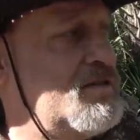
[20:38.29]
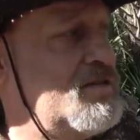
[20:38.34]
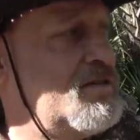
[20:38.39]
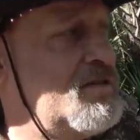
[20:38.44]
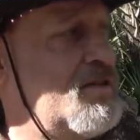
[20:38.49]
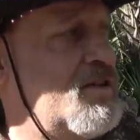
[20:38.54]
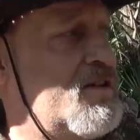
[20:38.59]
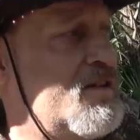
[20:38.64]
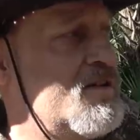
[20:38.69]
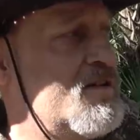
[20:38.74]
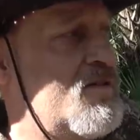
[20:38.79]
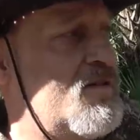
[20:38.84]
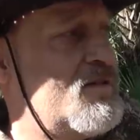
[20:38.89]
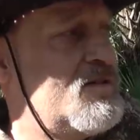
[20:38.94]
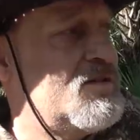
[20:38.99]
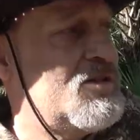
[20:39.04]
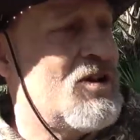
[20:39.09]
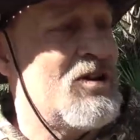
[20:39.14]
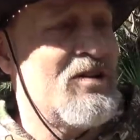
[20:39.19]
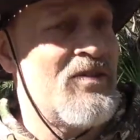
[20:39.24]
A lot of
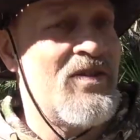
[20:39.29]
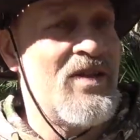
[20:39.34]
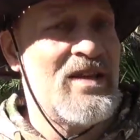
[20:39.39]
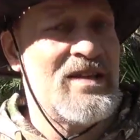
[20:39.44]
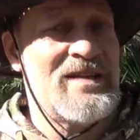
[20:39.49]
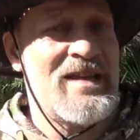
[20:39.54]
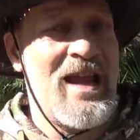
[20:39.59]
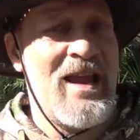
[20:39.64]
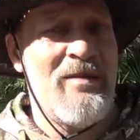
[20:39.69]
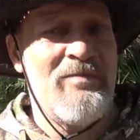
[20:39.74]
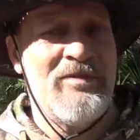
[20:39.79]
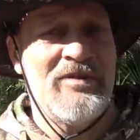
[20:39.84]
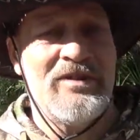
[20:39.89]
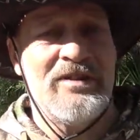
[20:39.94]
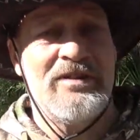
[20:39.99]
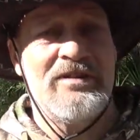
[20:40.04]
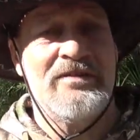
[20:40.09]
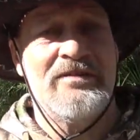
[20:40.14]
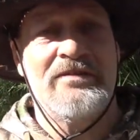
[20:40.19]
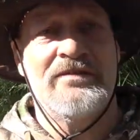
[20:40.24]
a lot of things happened
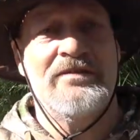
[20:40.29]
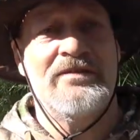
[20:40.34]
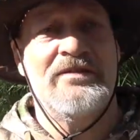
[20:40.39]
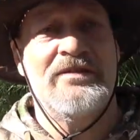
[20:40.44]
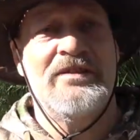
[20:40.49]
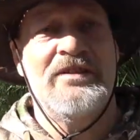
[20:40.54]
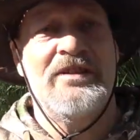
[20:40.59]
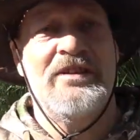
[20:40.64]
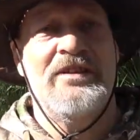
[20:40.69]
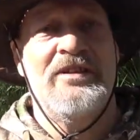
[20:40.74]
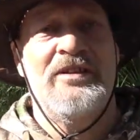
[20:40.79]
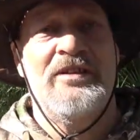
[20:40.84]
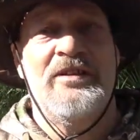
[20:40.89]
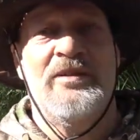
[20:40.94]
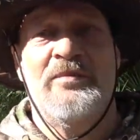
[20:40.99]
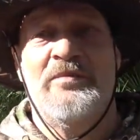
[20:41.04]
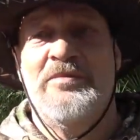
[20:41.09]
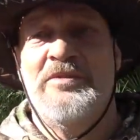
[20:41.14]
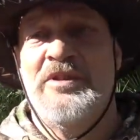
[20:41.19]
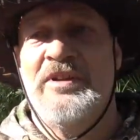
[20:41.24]
here.
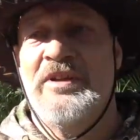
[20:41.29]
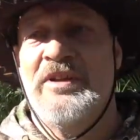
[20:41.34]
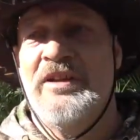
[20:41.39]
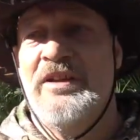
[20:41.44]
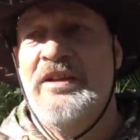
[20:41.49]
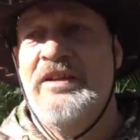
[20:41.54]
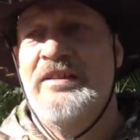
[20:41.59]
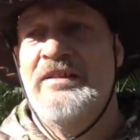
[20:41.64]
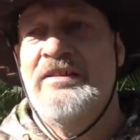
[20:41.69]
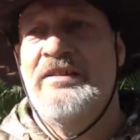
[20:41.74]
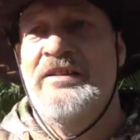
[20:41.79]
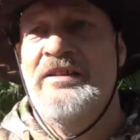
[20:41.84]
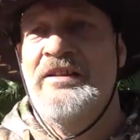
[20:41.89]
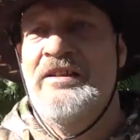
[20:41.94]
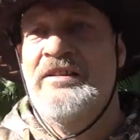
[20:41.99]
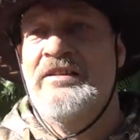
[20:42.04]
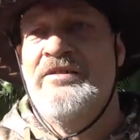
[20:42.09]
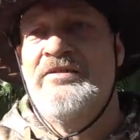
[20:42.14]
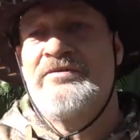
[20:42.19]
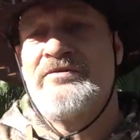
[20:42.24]
But uh,
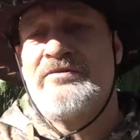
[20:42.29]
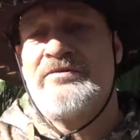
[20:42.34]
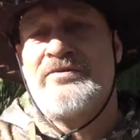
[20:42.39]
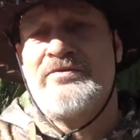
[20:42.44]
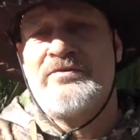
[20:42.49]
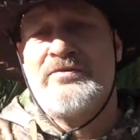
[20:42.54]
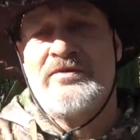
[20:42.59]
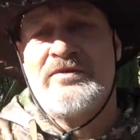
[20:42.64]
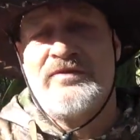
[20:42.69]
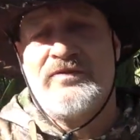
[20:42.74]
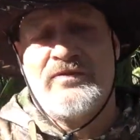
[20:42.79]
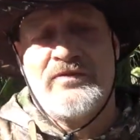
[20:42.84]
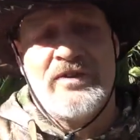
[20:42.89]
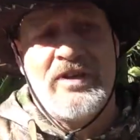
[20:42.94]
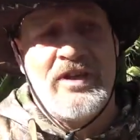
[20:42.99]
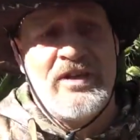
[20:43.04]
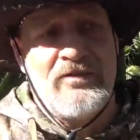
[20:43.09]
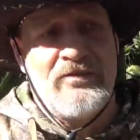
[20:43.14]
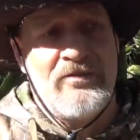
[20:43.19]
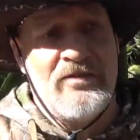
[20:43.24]
those are stories for
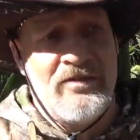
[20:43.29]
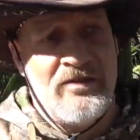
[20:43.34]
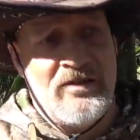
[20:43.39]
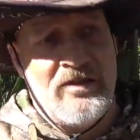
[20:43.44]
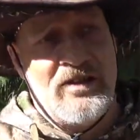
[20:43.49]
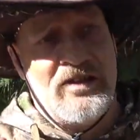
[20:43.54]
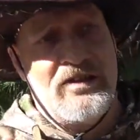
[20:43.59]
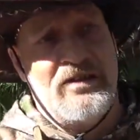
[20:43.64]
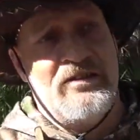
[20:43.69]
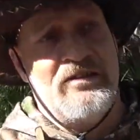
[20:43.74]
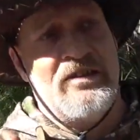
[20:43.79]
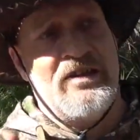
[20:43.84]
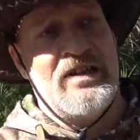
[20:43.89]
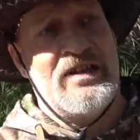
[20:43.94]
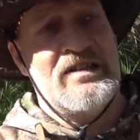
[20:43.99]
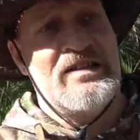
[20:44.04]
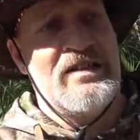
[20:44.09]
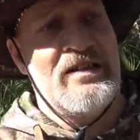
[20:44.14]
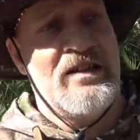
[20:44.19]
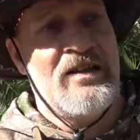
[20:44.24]
later. And I, like I
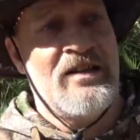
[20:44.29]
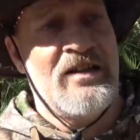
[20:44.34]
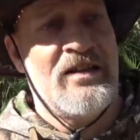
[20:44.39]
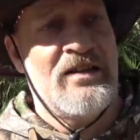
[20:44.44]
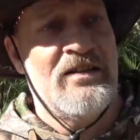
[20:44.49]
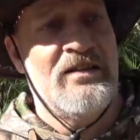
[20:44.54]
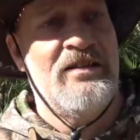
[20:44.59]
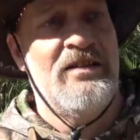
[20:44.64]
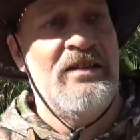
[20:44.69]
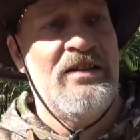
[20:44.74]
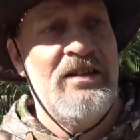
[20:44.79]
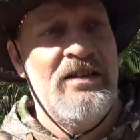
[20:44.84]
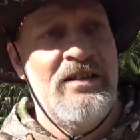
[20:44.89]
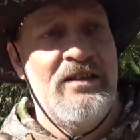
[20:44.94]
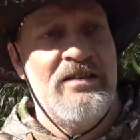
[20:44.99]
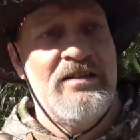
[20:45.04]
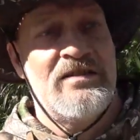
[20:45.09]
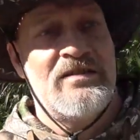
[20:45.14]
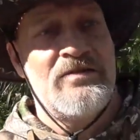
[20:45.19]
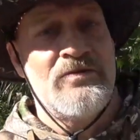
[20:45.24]
said, I got a
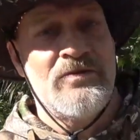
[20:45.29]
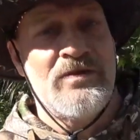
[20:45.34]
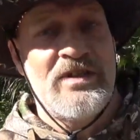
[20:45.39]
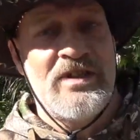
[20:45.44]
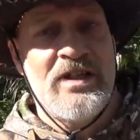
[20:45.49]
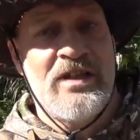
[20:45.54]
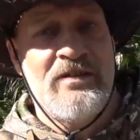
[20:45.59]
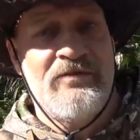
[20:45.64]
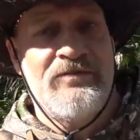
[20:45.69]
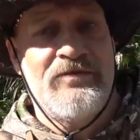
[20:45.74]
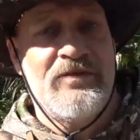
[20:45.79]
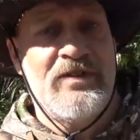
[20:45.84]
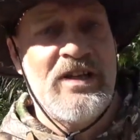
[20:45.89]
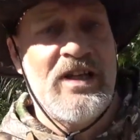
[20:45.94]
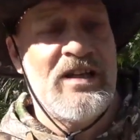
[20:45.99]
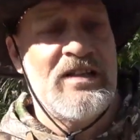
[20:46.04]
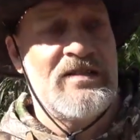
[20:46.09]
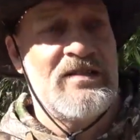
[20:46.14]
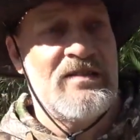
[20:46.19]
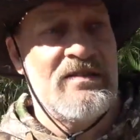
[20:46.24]
story time for you
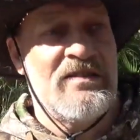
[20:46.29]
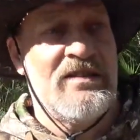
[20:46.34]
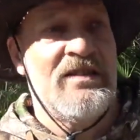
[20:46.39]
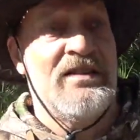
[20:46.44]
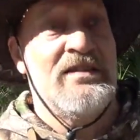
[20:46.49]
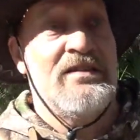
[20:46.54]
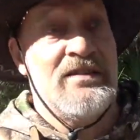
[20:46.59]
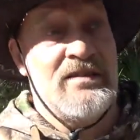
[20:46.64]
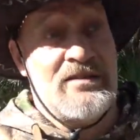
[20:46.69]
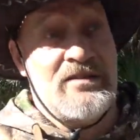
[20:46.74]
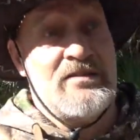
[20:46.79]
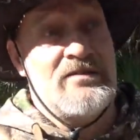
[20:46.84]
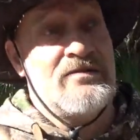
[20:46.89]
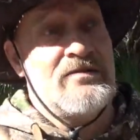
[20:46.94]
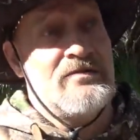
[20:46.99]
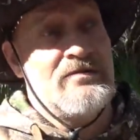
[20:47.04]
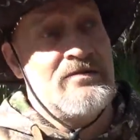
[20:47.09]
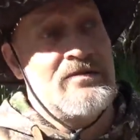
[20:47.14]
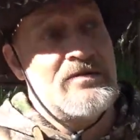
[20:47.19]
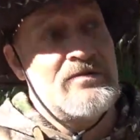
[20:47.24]
guys tonight. That's a
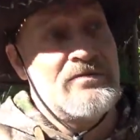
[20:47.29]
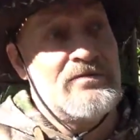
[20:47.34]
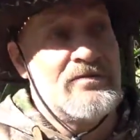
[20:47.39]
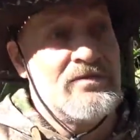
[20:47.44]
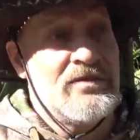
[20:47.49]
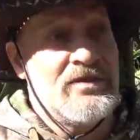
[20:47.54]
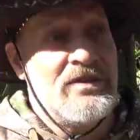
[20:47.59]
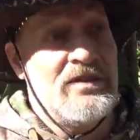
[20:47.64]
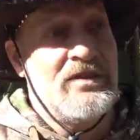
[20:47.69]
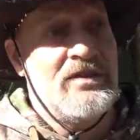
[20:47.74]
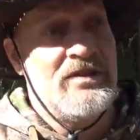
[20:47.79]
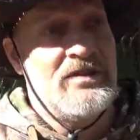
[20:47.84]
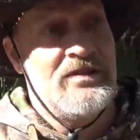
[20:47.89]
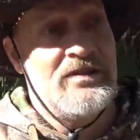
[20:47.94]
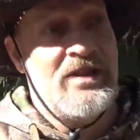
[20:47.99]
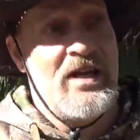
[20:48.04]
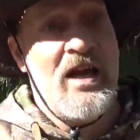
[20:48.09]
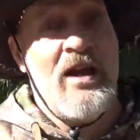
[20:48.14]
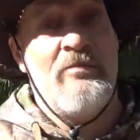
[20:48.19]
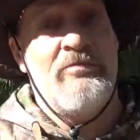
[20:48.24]
true story
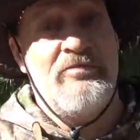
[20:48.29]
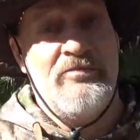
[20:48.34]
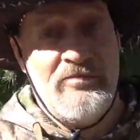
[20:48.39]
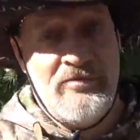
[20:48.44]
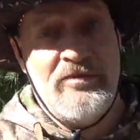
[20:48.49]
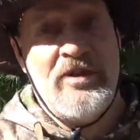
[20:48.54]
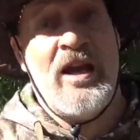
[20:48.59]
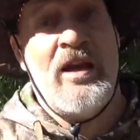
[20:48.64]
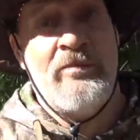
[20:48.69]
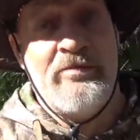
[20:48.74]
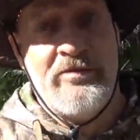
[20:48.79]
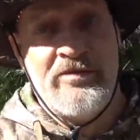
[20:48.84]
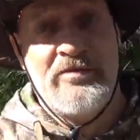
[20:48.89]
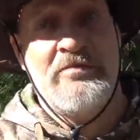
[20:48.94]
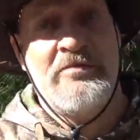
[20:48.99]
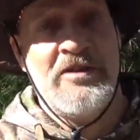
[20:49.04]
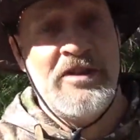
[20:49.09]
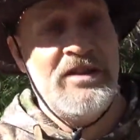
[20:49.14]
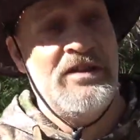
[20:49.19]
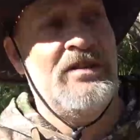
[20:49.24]
that hap happened to
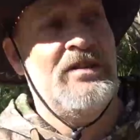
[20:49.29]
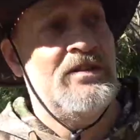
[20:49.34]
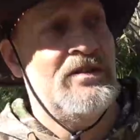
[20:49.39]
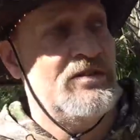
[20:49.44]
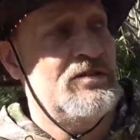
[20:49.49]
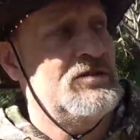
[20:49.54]
me.